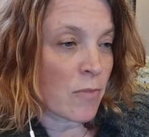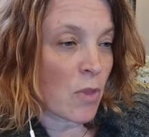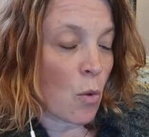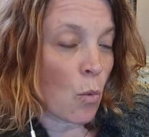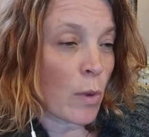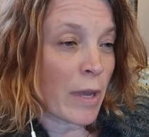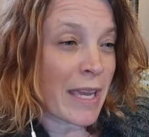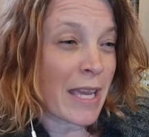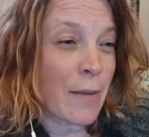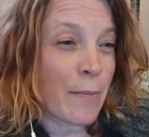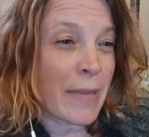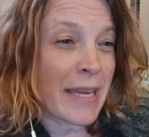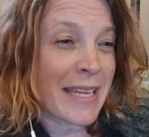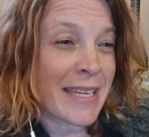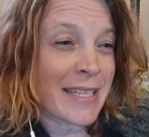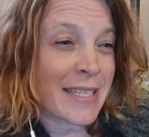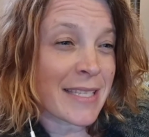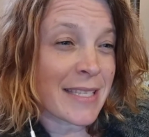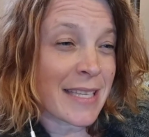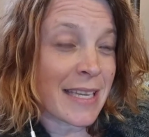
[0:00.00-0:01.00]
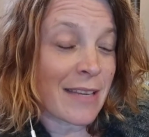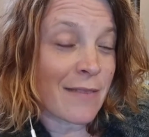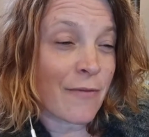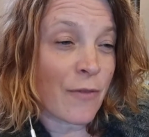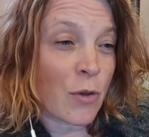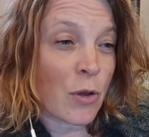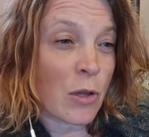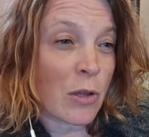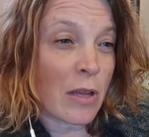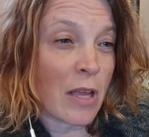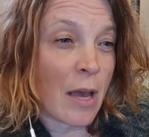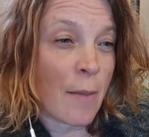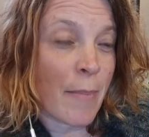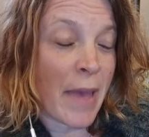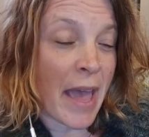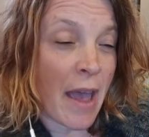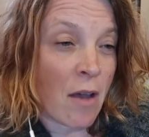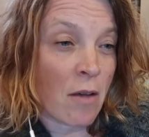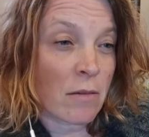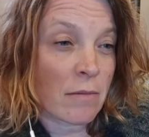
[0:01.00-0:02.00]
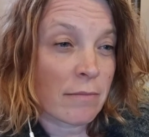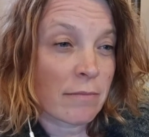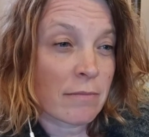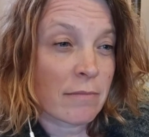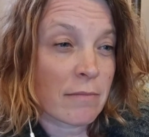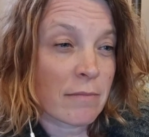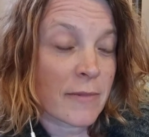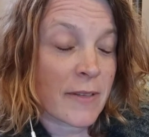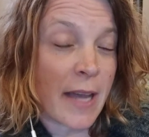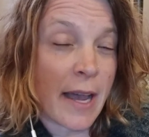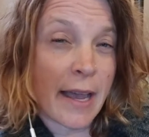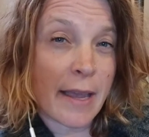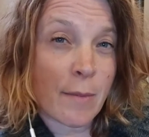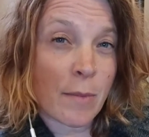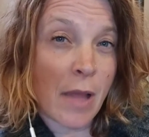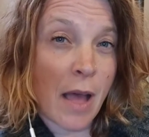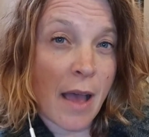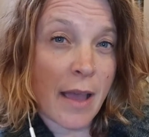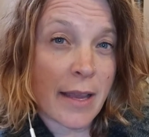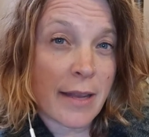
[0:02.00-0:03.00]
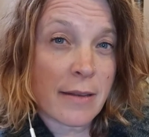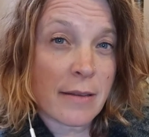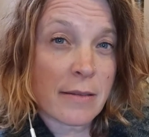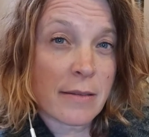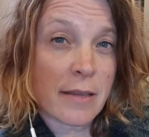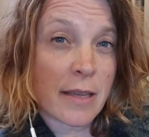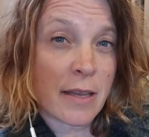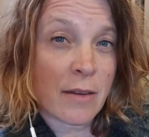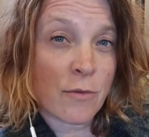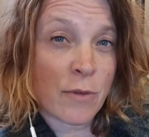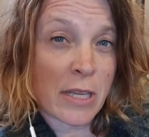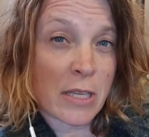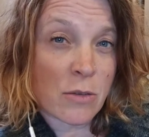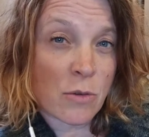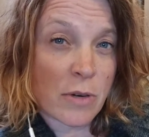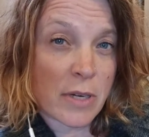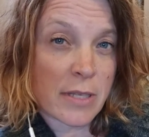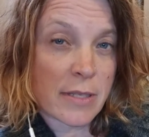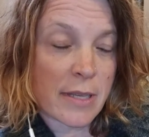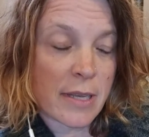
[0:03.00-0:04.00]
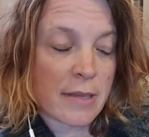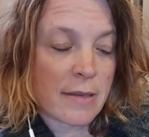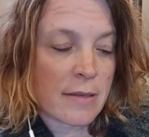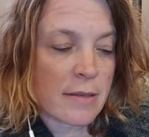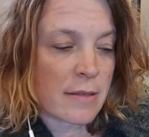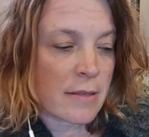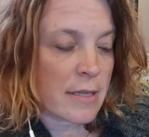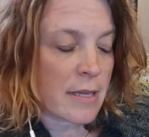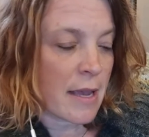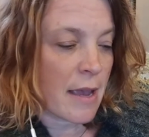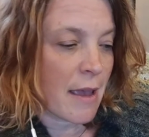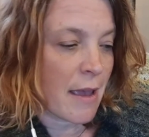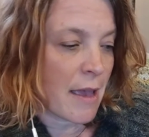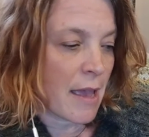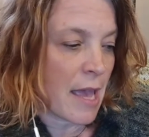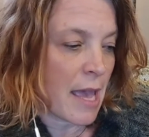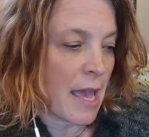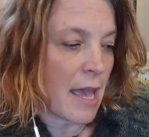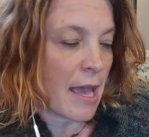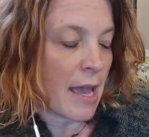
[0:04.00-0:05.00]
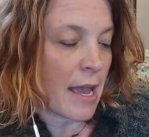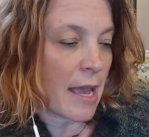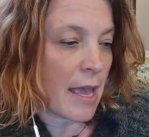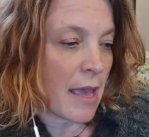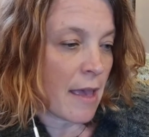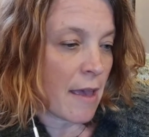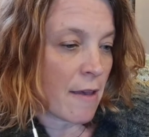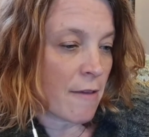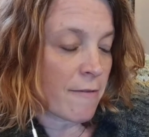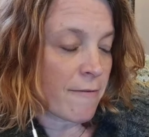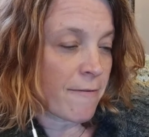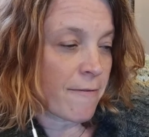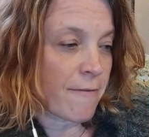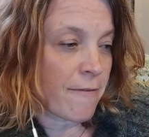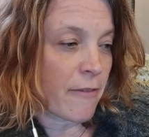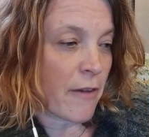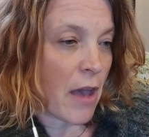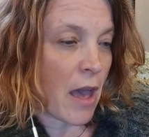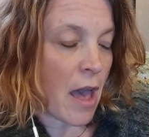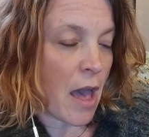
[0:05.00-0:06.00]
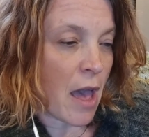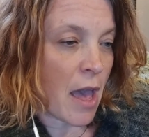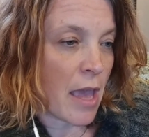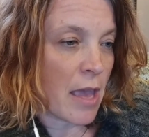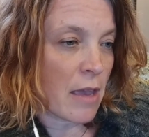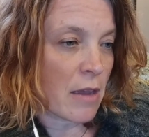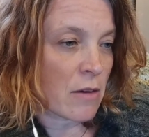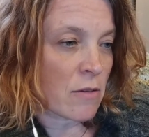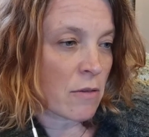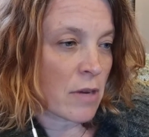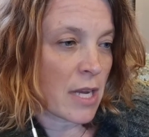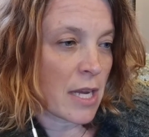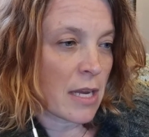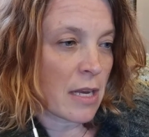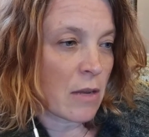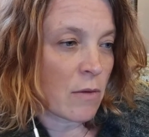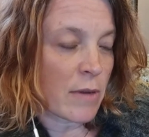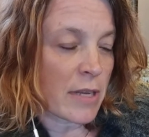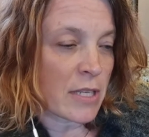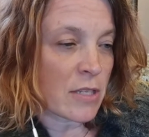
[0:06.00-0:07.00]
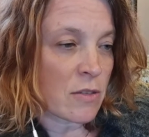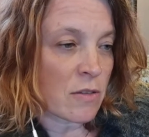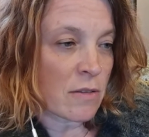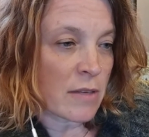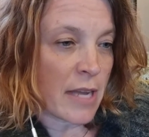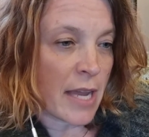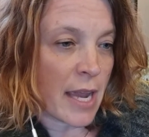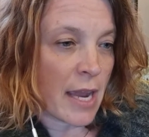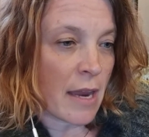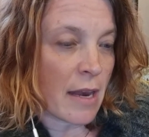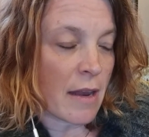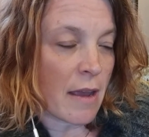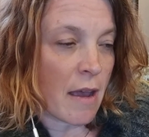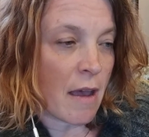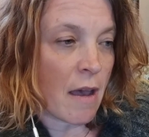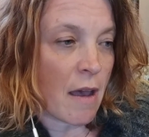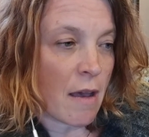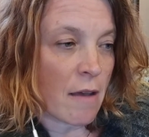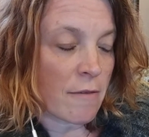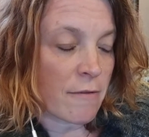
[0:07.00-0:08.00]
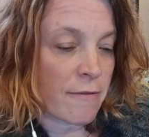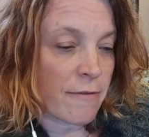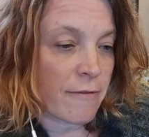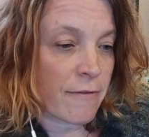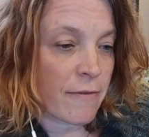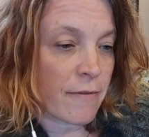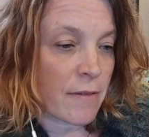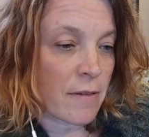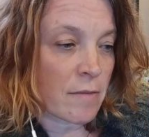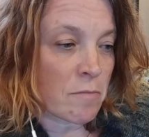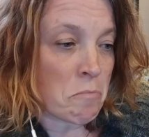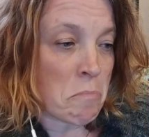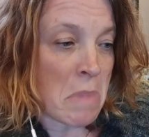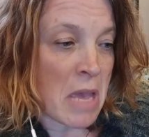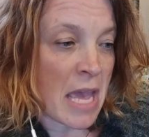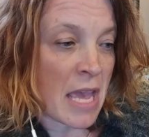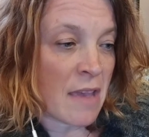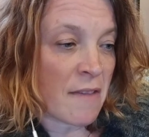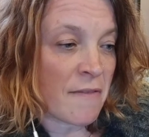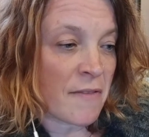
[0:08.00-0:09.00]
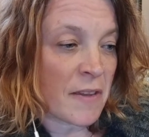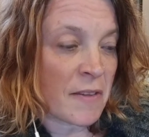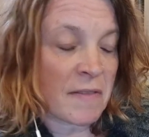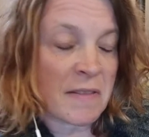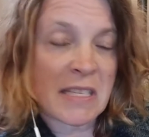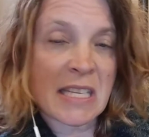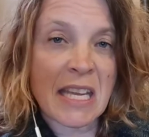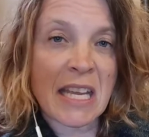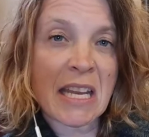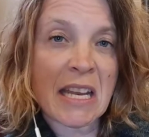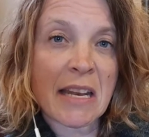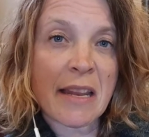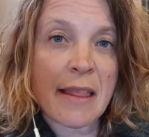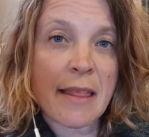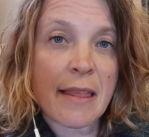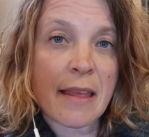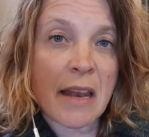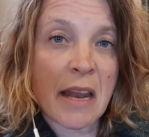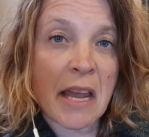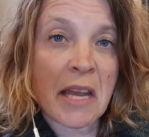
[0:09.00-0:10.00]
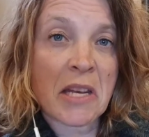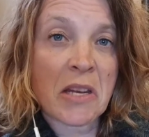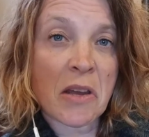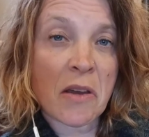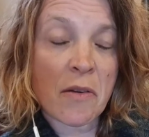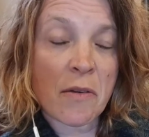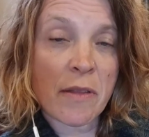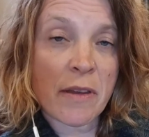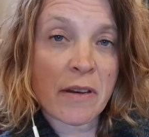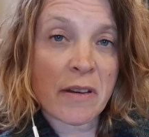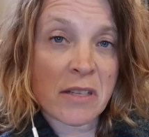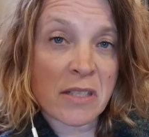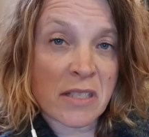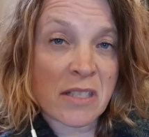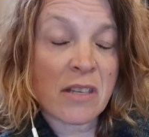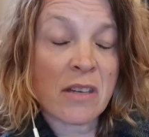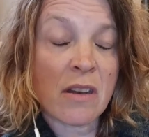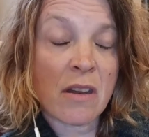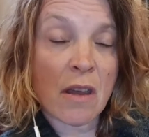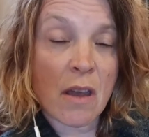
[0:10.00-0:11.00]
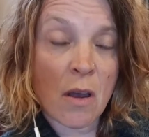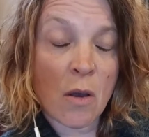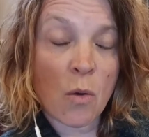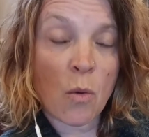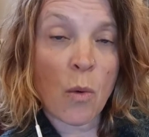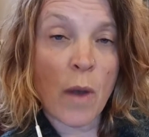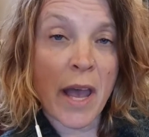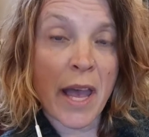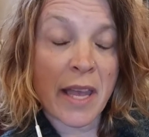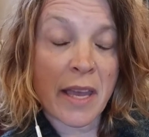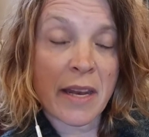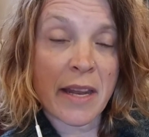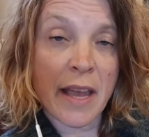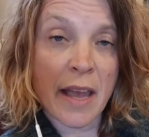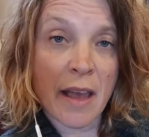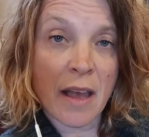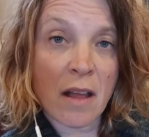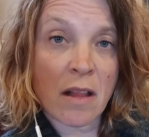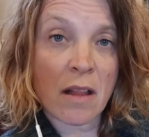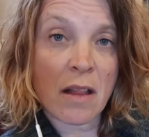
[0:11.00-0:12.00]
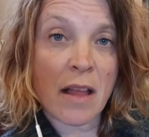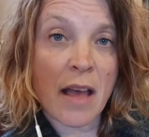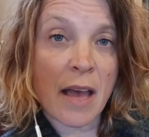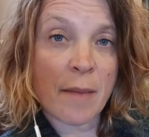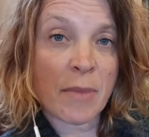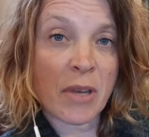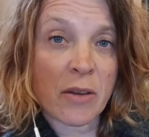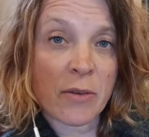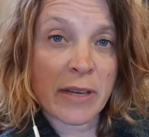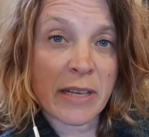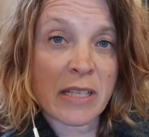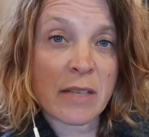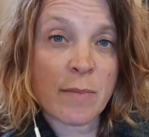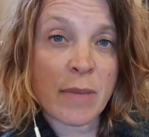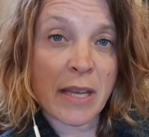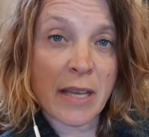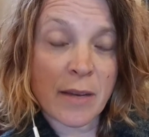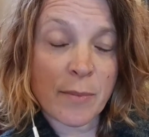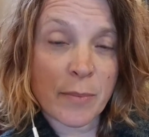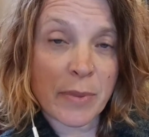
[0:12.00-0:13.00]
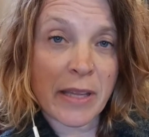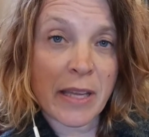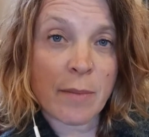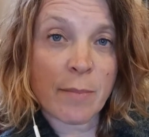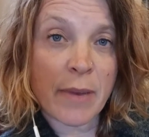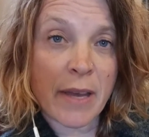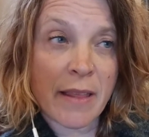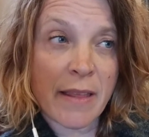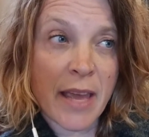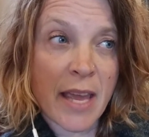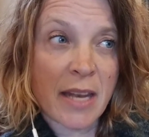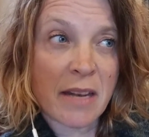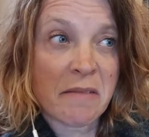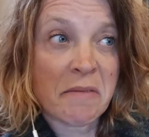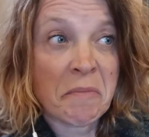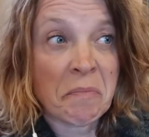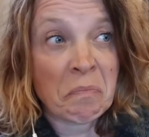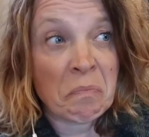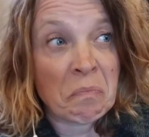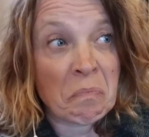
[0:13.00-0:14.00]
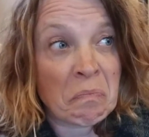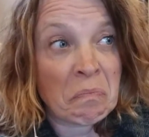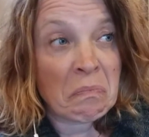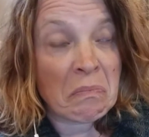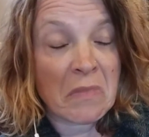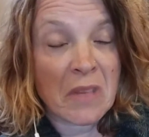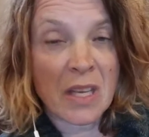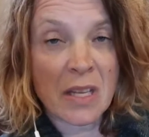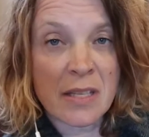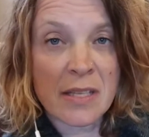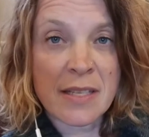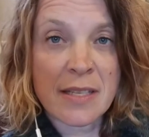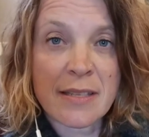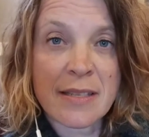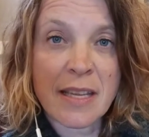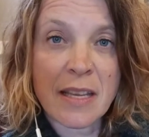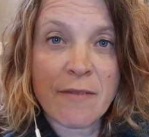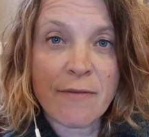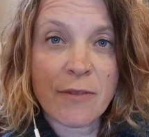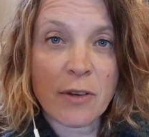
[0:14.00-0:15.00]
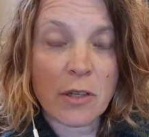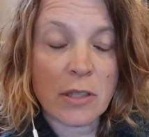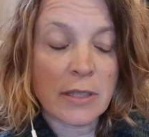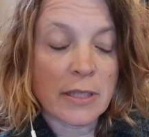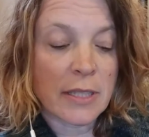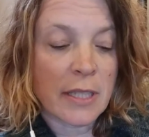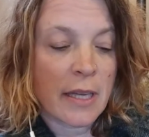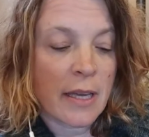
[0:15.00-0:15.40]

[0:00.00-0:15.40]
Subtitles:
We can be deceitful about timelines and resources. If I agree to a due date of May 15th and I know there's no way in hell I'm going to be complete by then, it's deceitful.